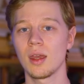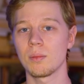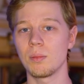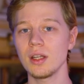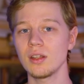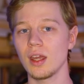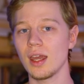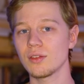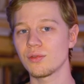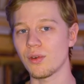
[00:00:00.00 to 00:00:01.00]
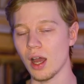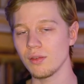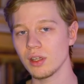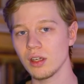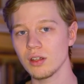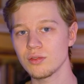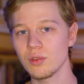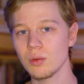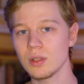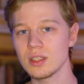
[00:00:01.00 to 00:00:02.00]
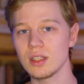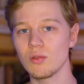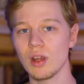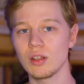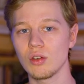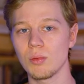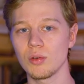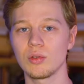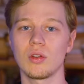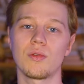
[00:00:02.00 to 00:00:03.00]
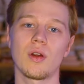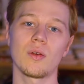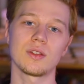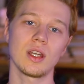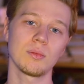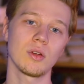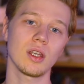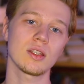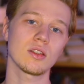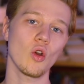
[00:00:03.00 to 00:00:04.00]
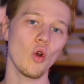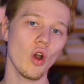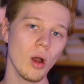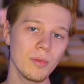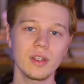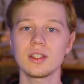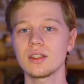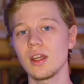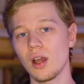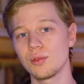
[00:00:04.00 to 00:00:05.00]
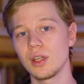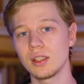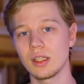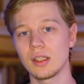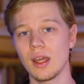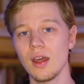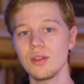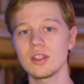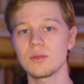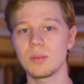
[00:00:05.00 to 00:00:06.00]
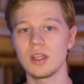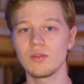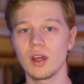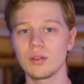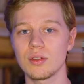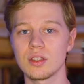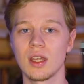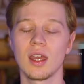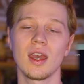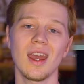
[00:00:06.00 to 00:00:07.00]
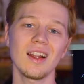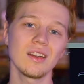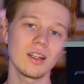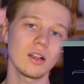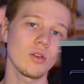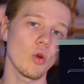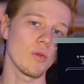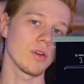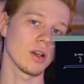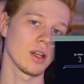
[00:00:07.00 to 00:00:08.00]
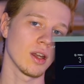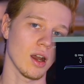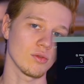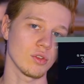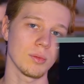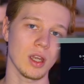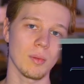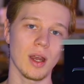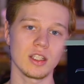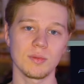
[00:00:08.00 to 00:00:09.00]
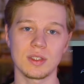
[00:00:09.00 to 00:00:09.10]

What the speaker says: but at 5 GHz frequency radio module of our ZenBook is obviously outdated and the speed values a little over 100 megabytes per